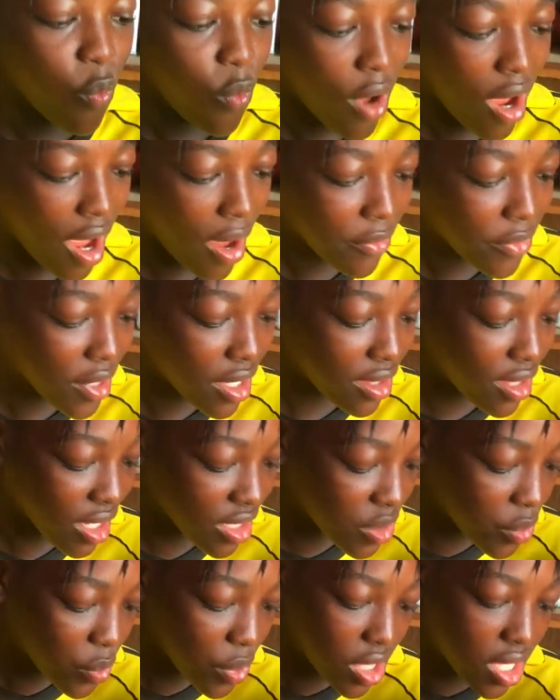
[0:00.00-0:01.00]
after
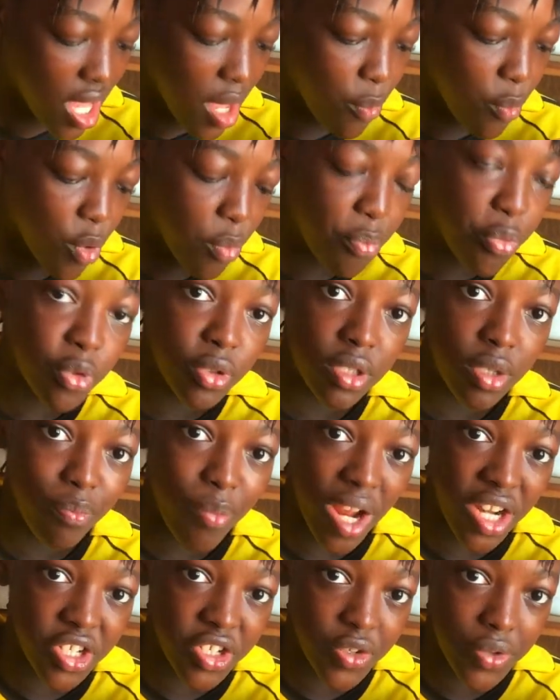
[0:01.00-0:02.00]
that, we put the
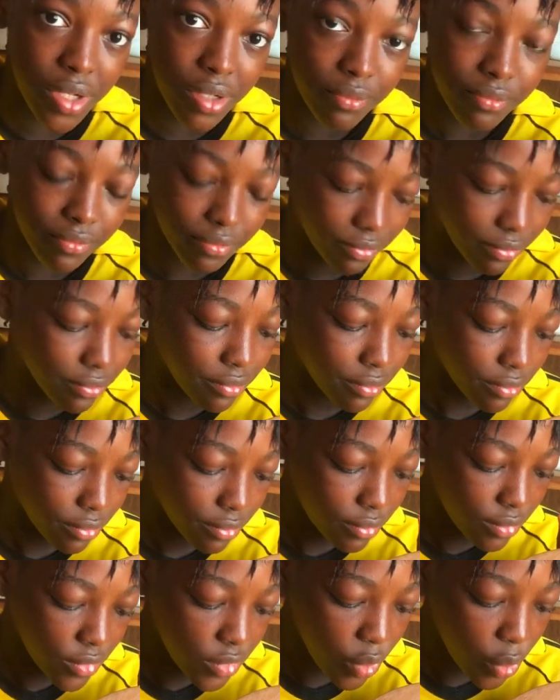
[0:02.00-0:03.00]
battery.
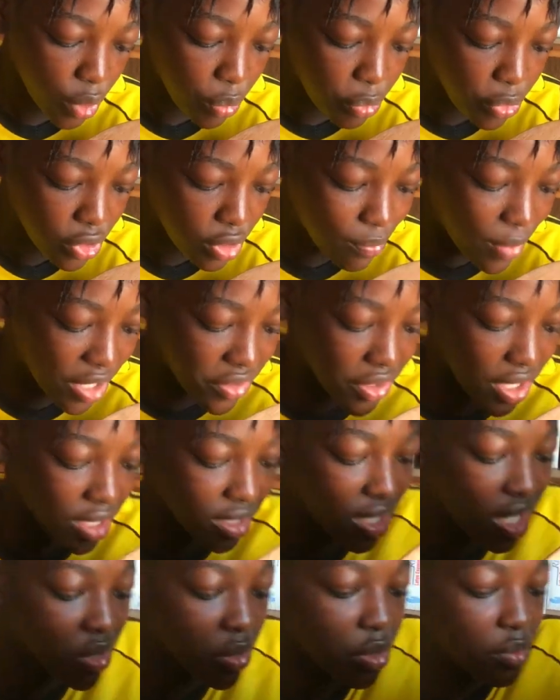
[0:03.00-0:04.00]

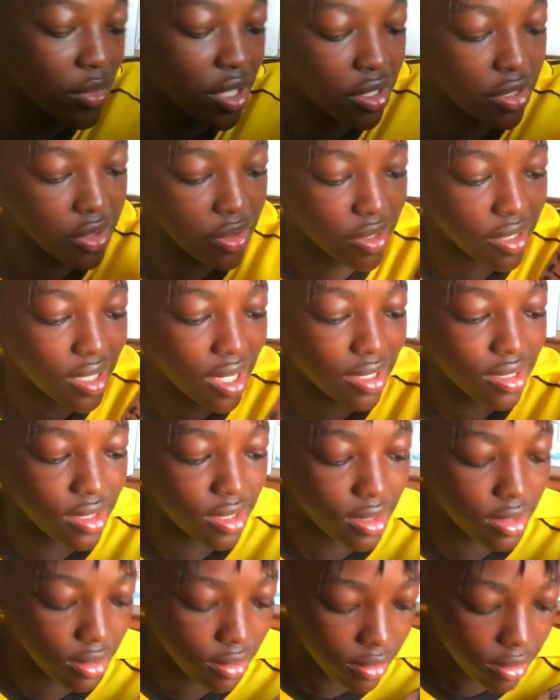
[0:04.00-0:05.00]
And that's what made it start
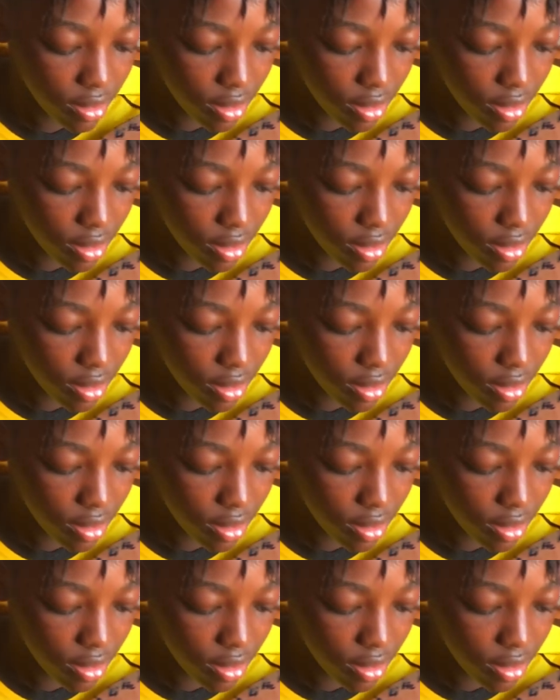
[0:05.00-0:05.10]
ticking.